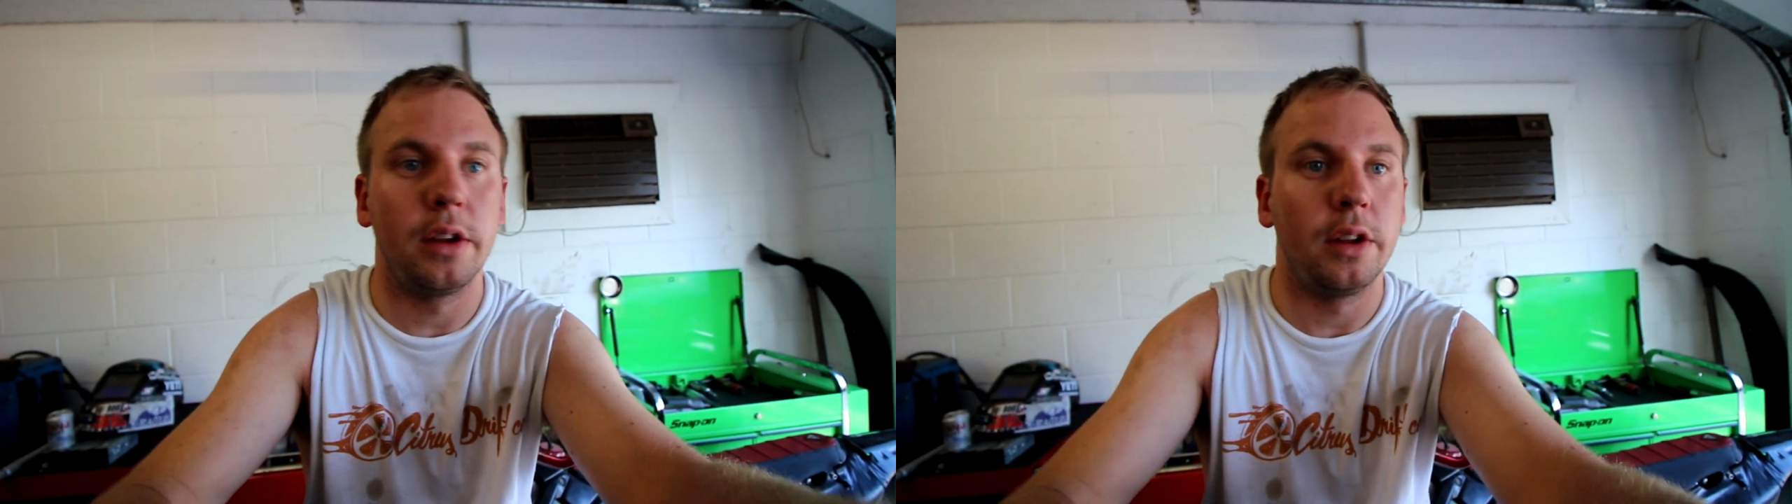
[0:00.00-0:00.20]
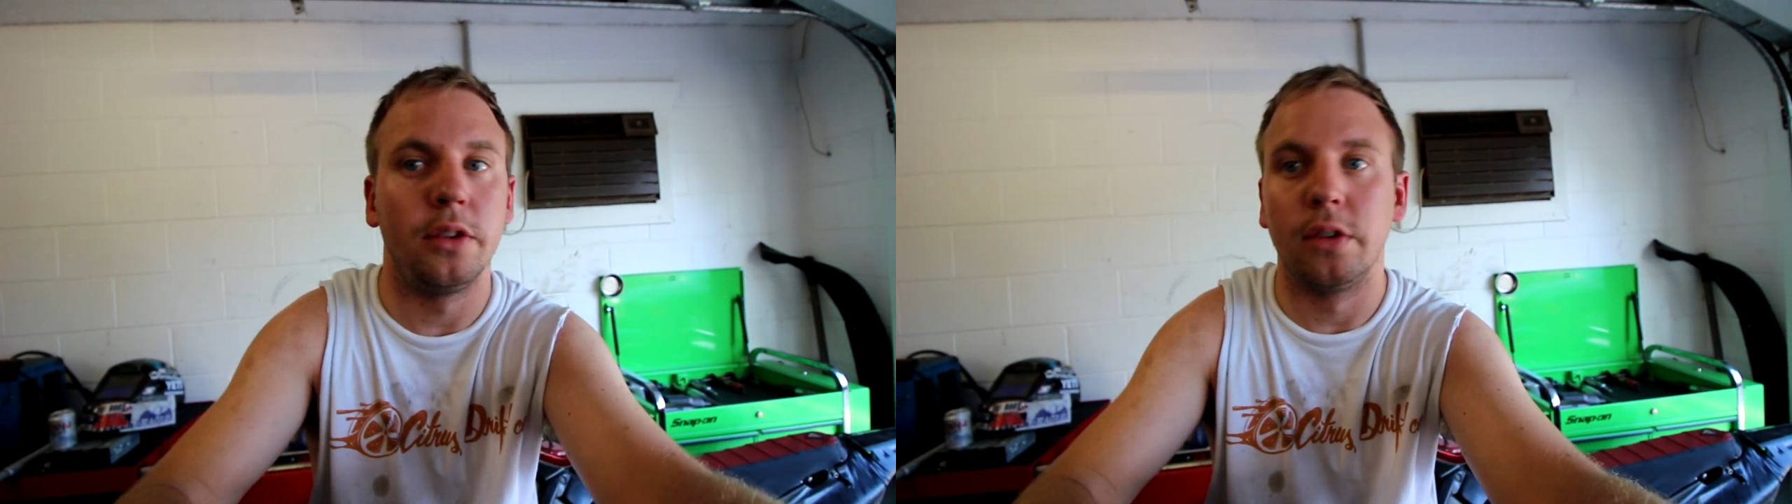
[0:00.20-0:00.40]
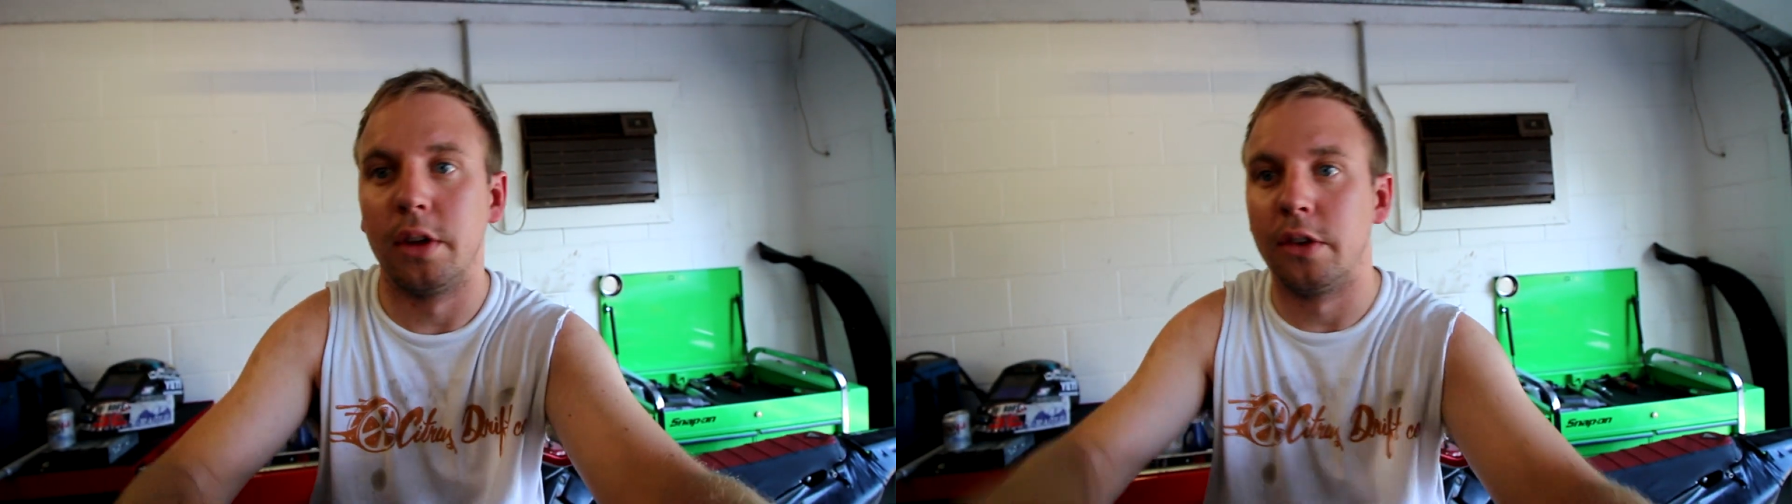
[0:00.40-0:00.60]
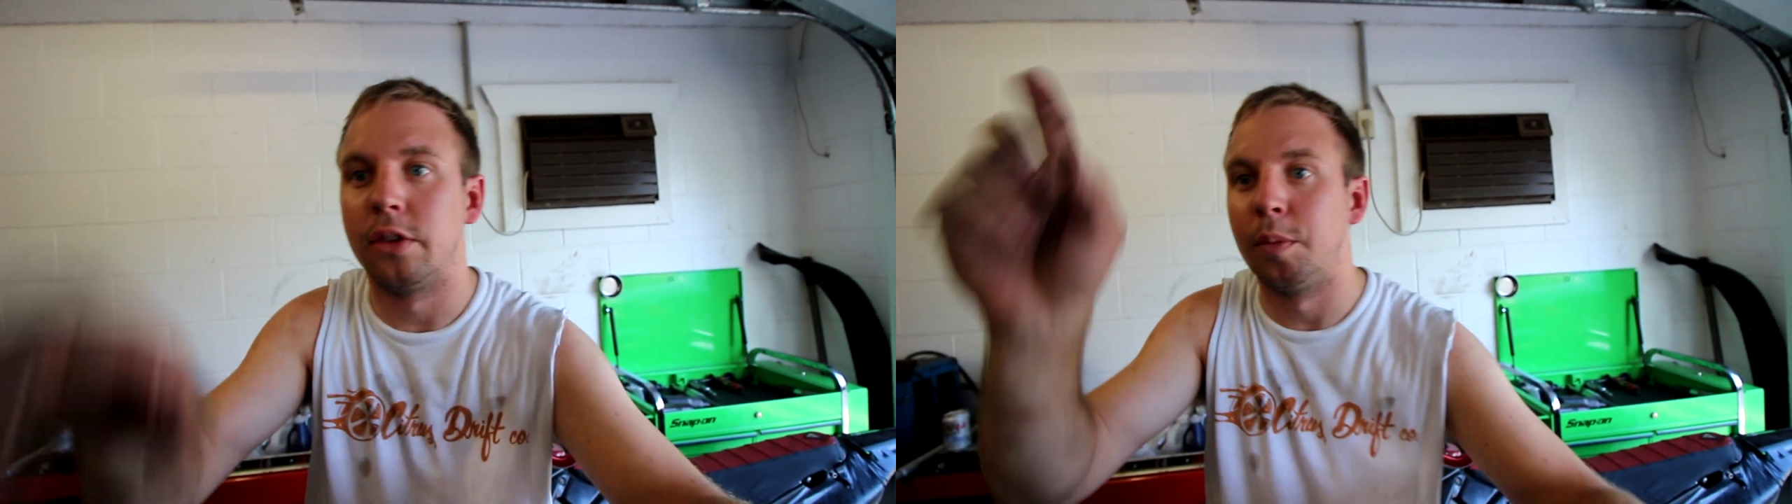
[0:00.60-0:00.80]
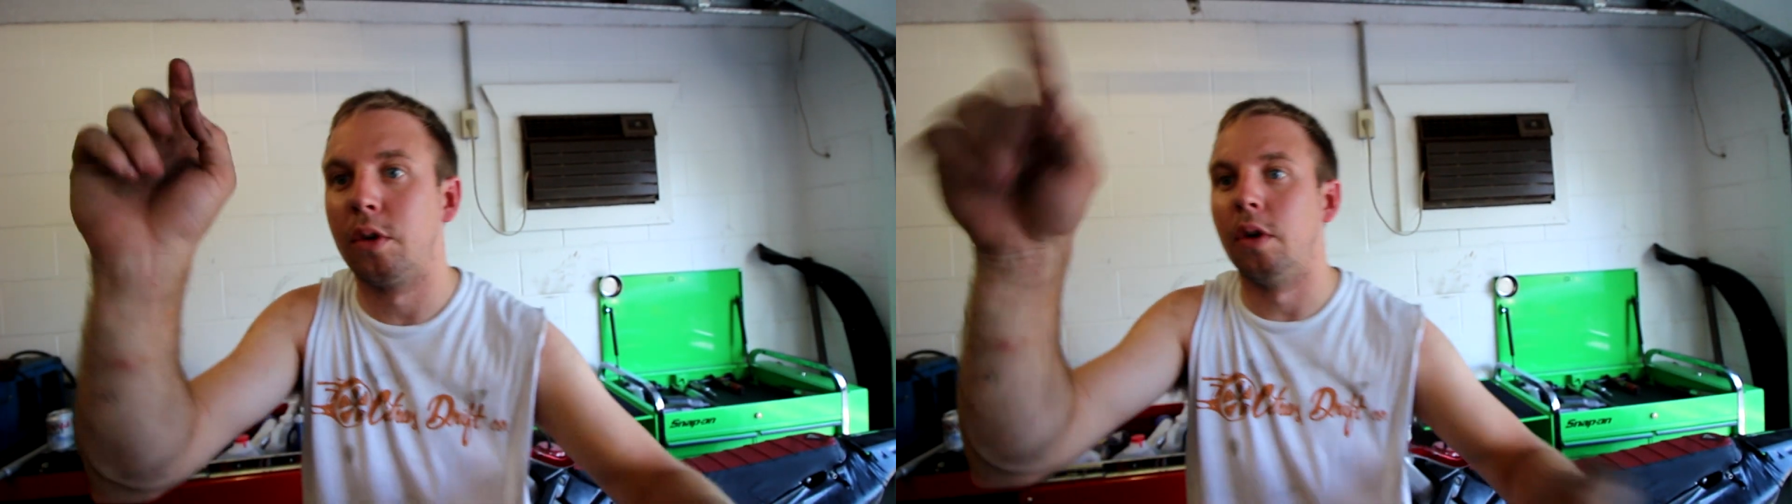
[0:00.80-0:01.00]
It's uh,
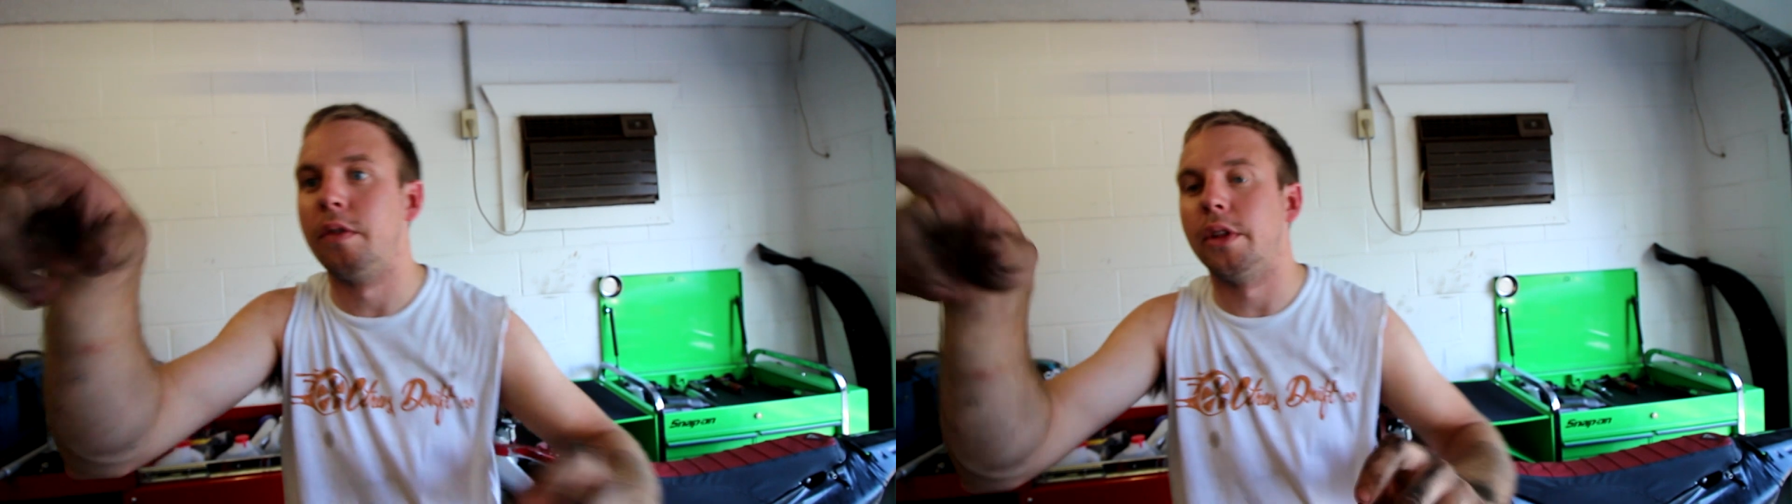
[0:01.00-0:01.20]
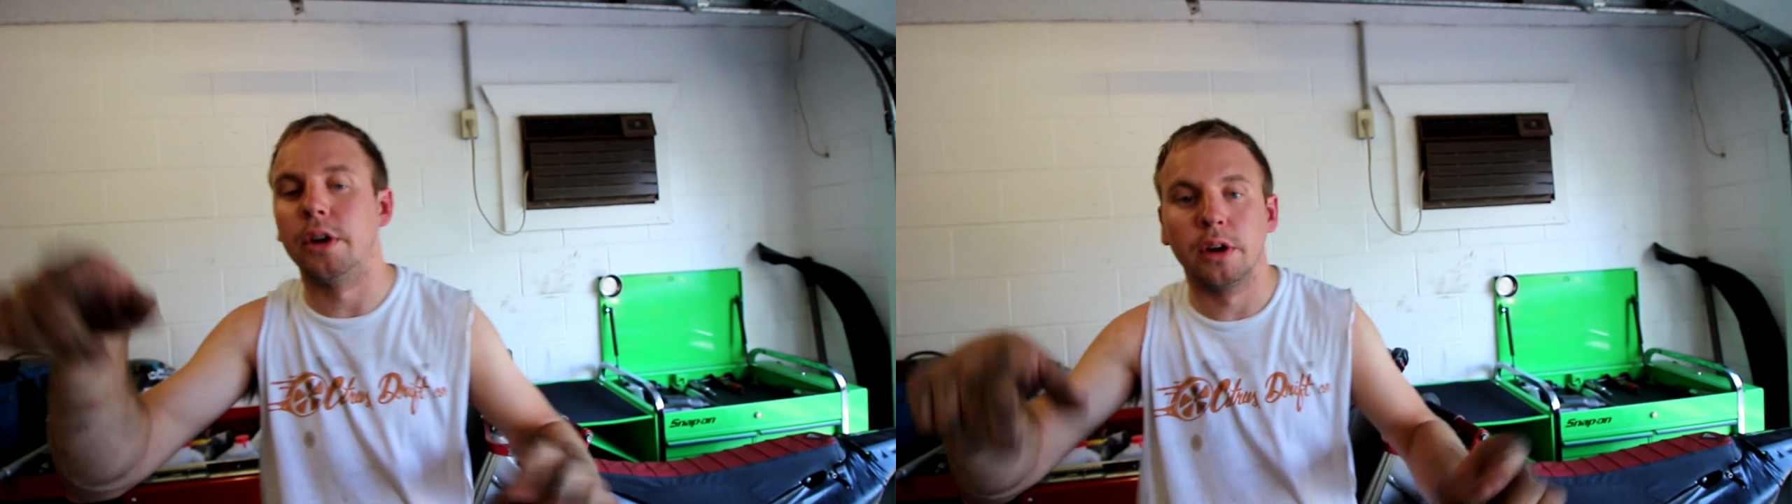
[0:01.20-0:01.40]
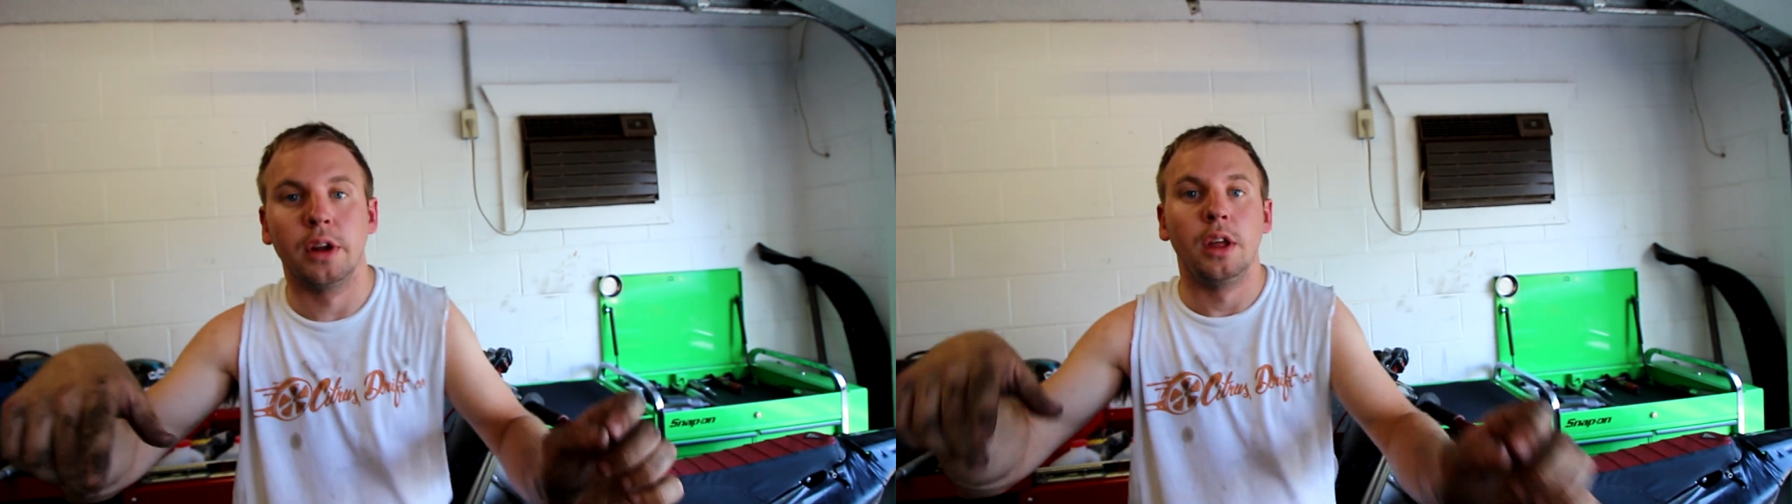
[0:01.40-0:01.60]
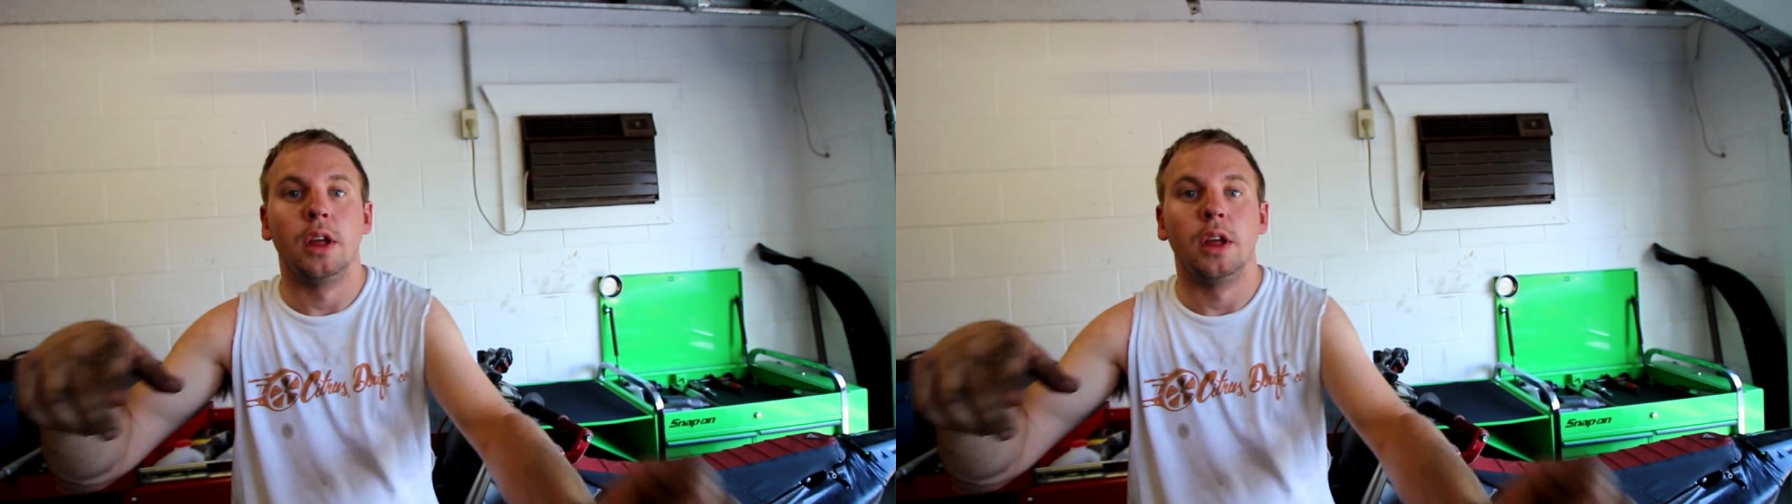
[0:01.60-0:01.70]
somewhere over there.